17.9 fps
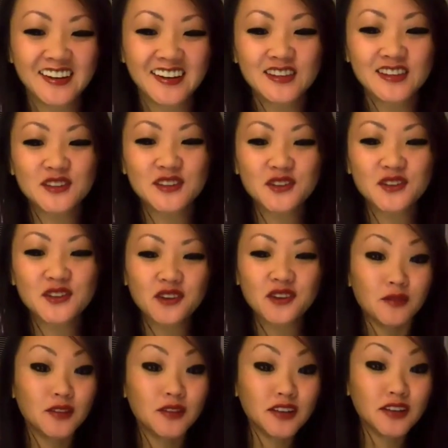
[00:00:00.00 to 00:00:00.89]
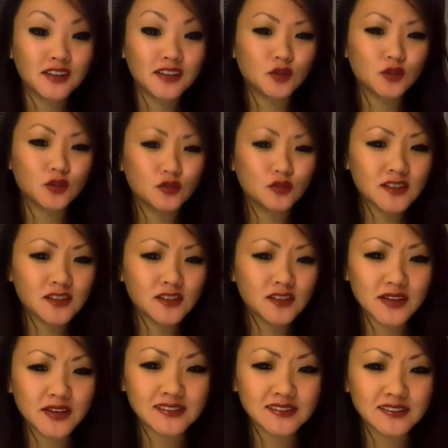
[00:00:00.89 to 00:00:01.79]
So, Emily, who's going to
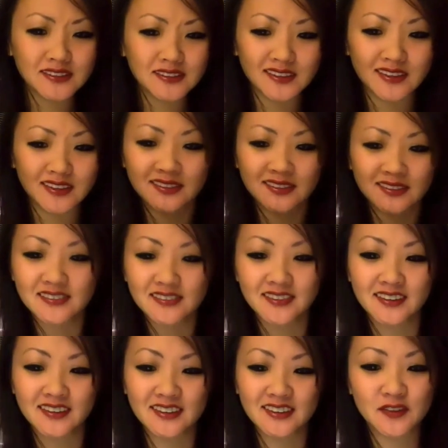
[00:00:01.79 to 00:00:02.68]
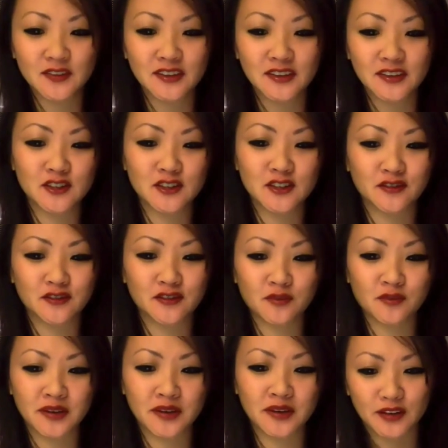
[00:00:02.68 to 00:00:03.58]
be at CES, as far as you know from
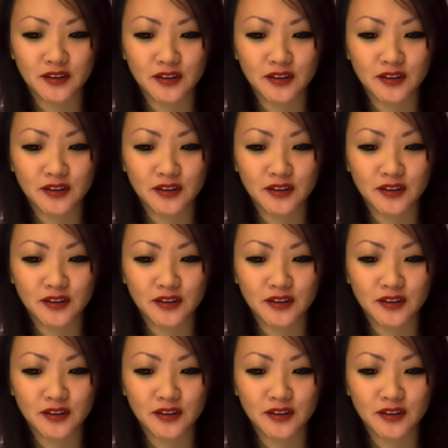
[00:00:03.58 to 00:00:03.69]
Bitcoin?